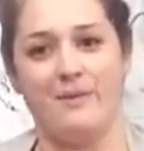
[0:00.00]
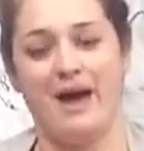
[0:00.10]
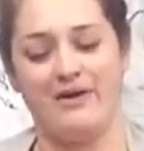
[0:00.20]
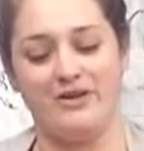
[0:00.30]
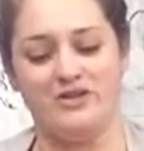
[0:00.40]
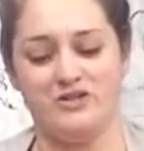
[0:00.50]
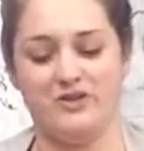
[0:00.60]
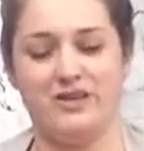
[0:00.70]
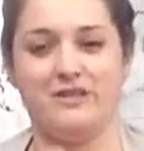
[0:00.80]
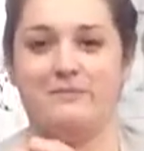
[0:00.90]
how to do
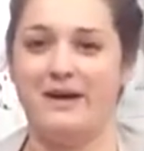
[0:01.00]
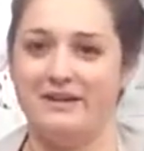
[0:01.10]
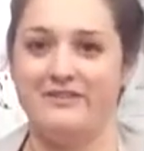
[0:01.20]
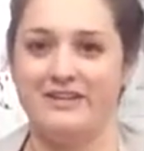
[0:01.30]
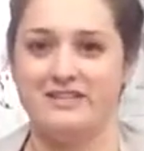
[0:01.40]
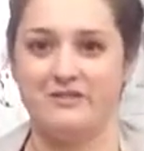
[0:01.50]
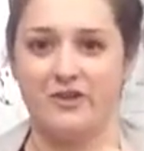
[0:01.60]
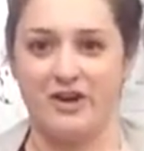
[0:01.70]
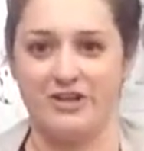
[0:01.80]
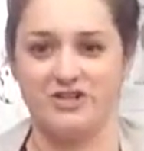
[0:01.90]
it, the benefits of
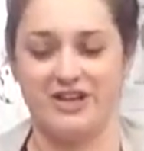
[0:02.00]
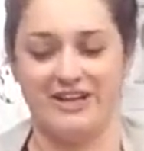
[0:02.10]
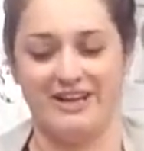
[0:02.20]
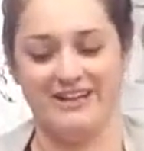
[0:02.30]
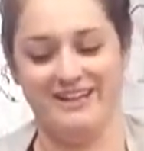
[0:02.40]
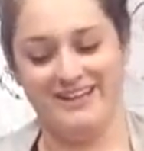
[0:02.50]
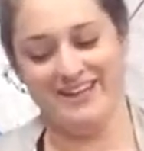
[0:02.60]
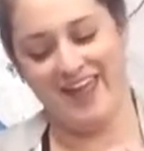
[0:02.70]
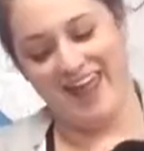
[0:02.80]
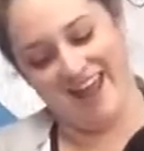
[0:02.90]
crate training,
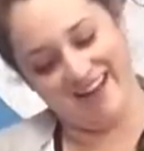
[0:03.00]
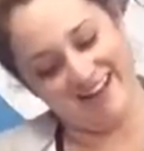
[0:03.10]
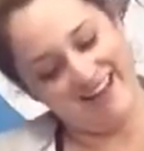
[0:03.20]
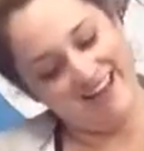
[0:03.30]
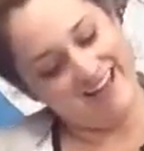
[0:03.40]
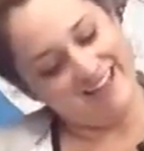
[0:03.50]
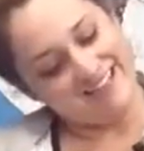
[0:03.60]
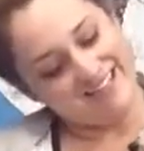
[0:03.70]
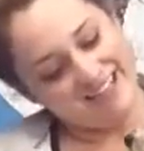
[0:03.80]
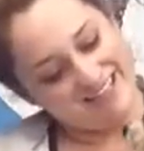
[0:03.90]
and
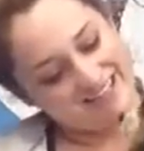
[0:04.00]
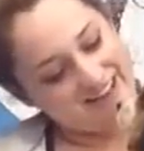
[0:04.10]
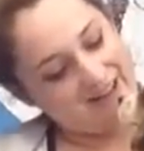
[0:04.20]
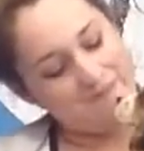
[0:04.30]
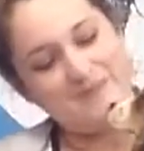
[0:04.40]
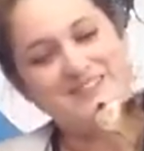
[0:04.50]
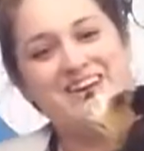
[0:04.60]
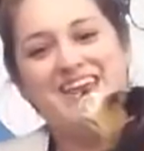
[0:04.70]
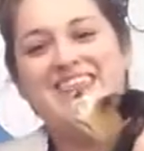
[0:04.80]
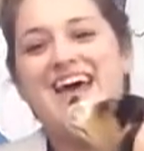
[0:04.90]
Jelly's going to help us
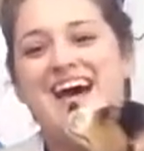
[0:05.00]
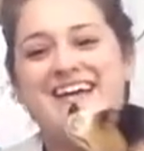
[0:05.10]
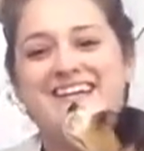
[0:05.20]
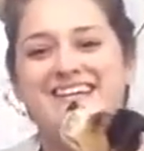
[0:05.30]
with that.